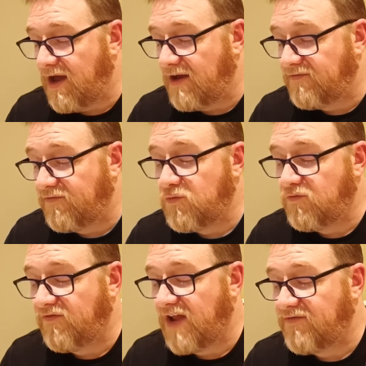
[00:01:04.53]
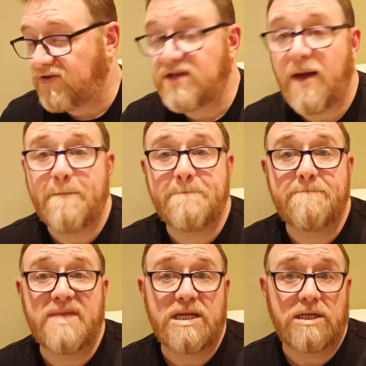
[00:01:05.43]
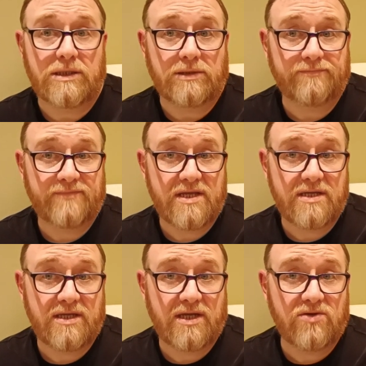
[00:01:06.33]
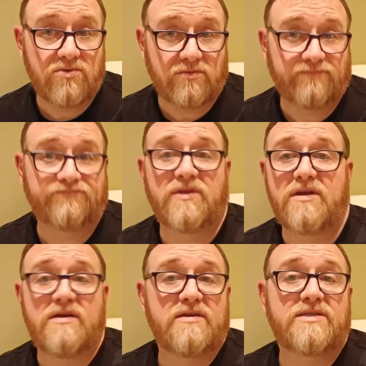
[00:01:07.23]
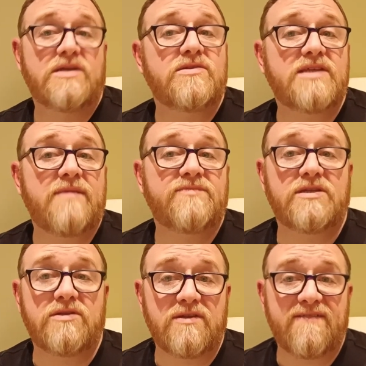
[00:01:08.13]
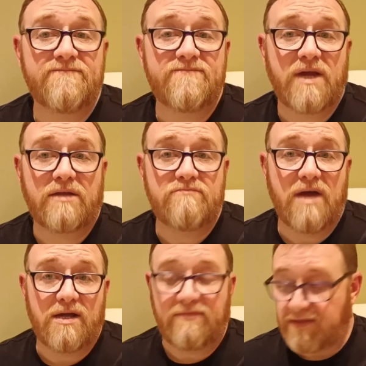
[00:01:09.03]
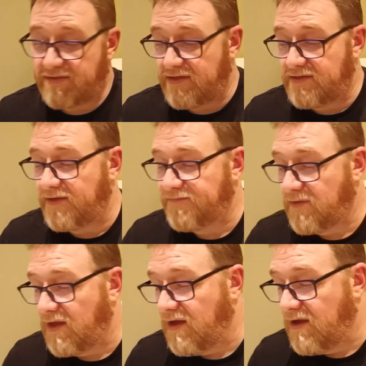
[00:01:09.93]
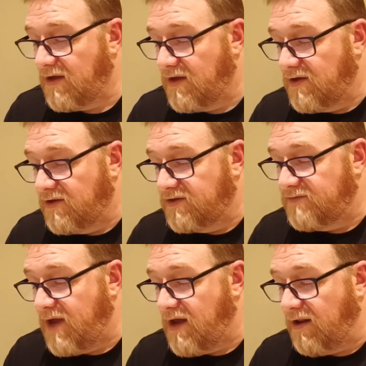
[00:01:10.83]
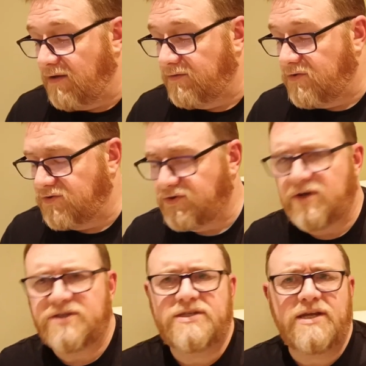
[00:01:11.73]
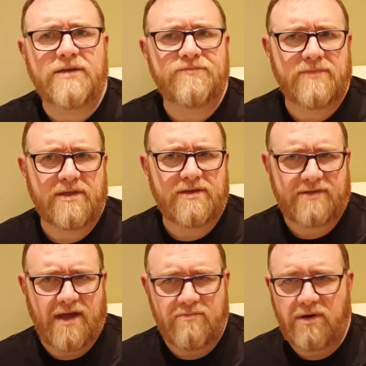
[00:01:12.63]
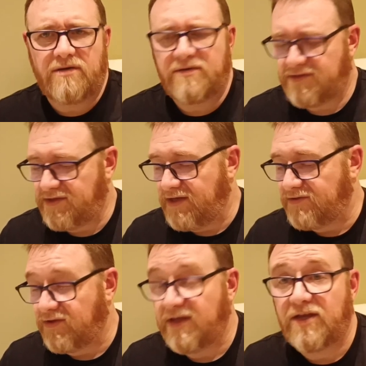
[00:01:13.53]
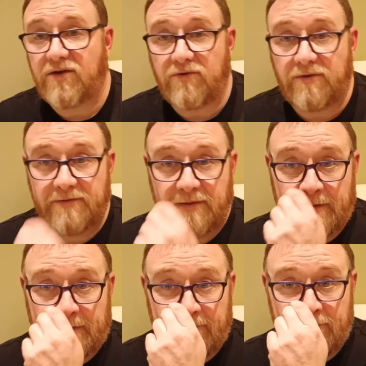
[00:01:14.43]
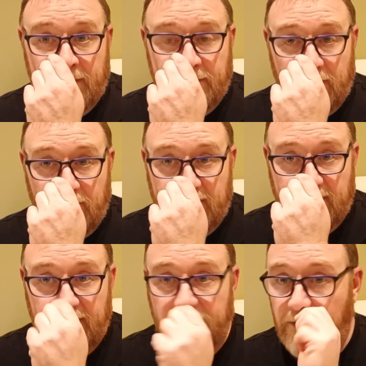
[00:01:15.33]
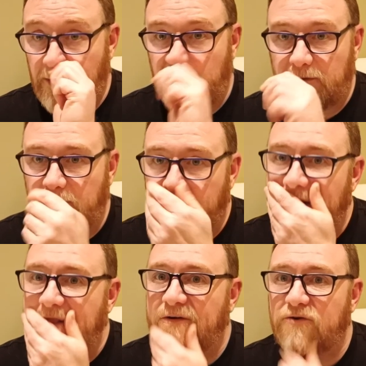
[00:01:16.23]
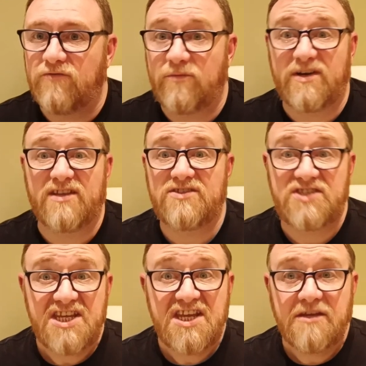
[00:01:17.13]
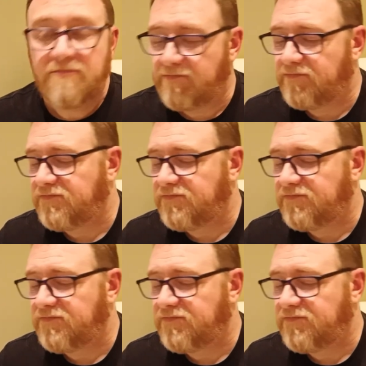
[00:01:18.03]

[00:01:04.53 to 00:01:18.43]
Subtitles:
and full-flavoured beer. There you go. Sounds absolutely marvellous, doesn't it? Smell. No, sorry, C is amber. C, so there you go. Never mind the look of it or the colour of it, but it's C.